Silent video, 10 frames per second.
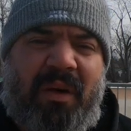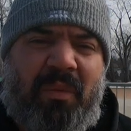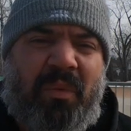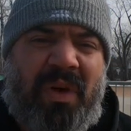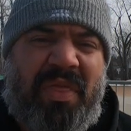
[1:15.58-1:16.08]

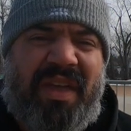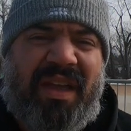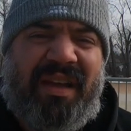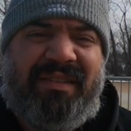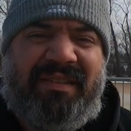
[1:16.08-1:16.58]
one thing
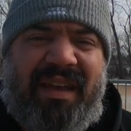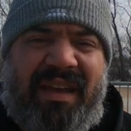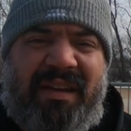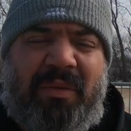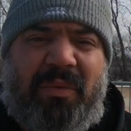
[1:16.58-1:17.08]
I said
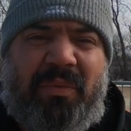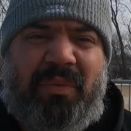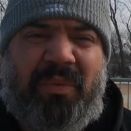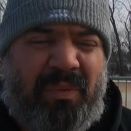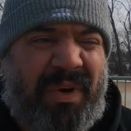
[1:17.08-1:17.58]

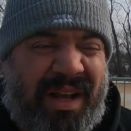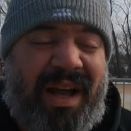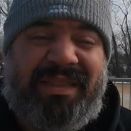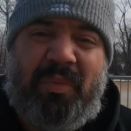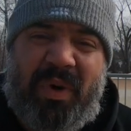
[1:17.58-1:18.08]
when I
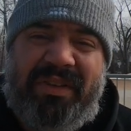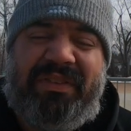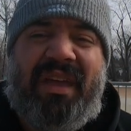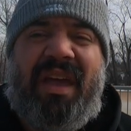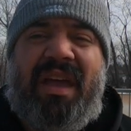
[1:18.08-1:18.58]
got them was,
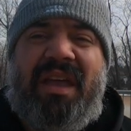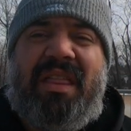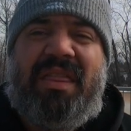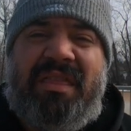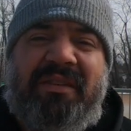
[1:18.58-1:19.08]

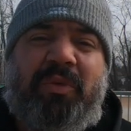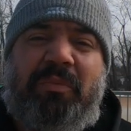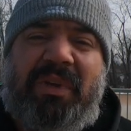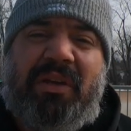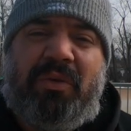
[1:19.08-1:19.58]
this would
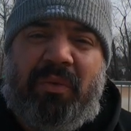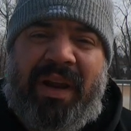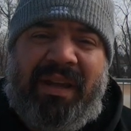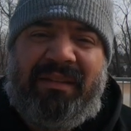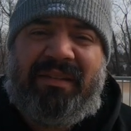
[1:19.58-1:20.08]
be a
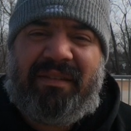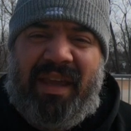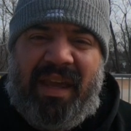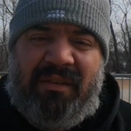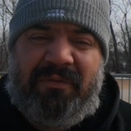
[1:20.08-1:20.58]
great
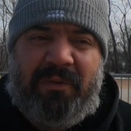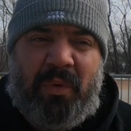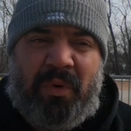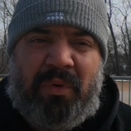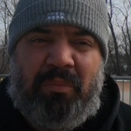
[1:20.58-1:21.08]
skate
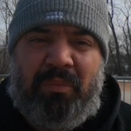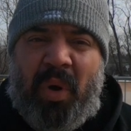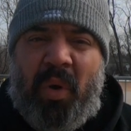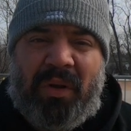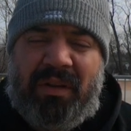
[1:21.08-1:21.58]
for
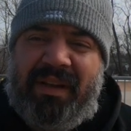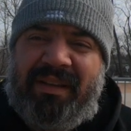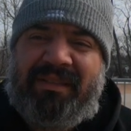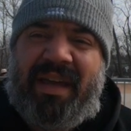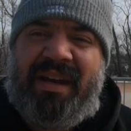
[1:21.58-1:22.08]
bowl.
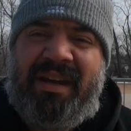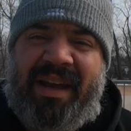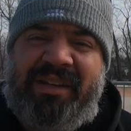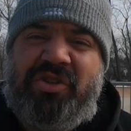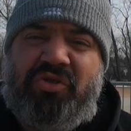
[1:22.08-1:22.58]
It's got a
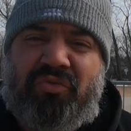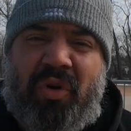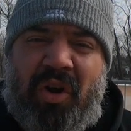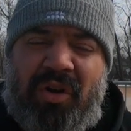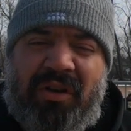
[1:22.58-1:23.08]
nice,
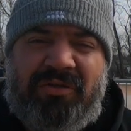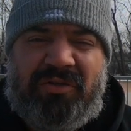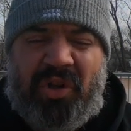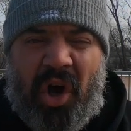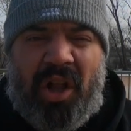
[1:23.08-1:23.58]
strong,
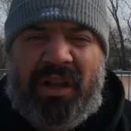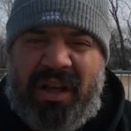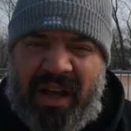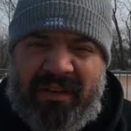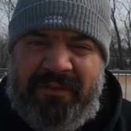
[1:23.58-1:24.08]
tall
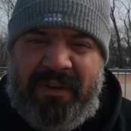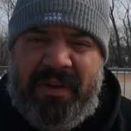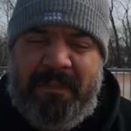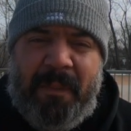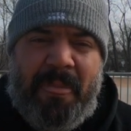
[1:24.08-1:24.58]
cuff,
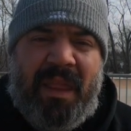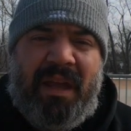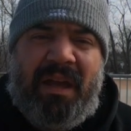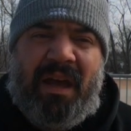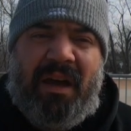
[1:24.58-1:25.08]

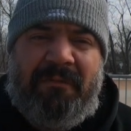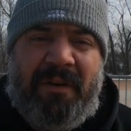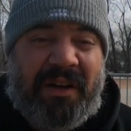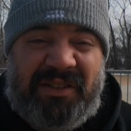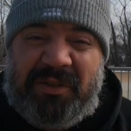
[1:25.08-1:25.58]

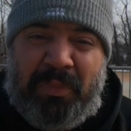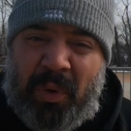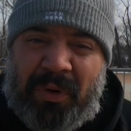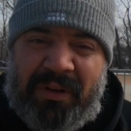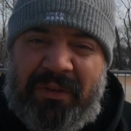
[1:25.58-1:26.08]
very
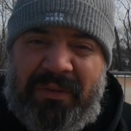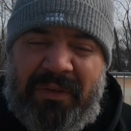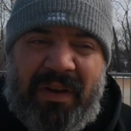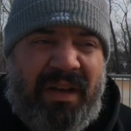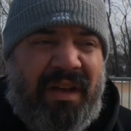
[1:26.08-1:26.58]
supportive,
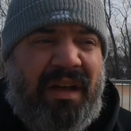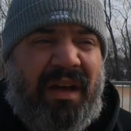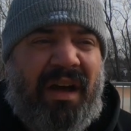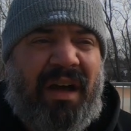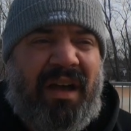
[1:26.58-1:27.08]

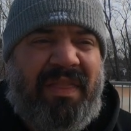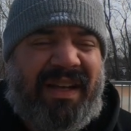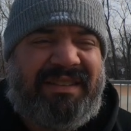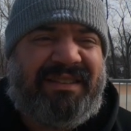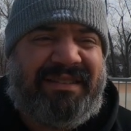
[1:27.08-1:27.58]
and
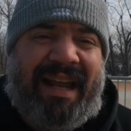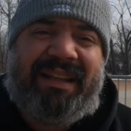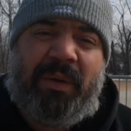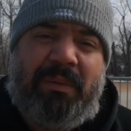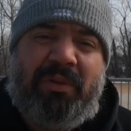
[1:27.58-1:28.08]
that's
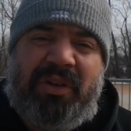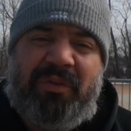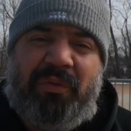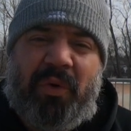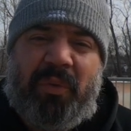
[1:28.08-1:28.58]
exactly what I'm looking
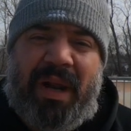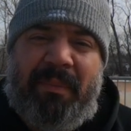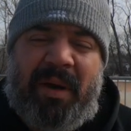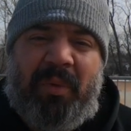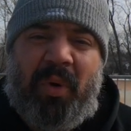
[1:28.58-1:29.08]
for when I'm
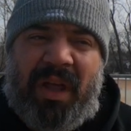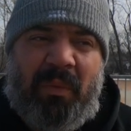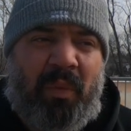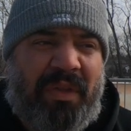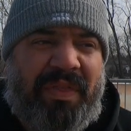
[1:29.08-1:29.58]
in a bowl. I
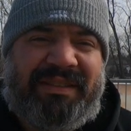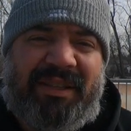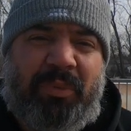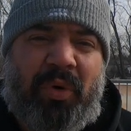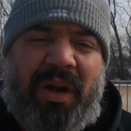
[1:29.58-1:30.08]
want that
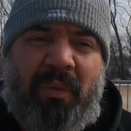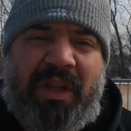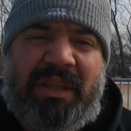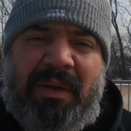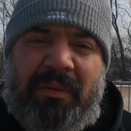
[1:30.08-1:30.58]
support. I
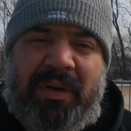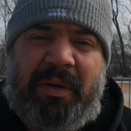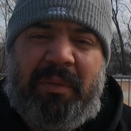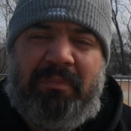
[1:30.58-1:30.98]
want to be able to,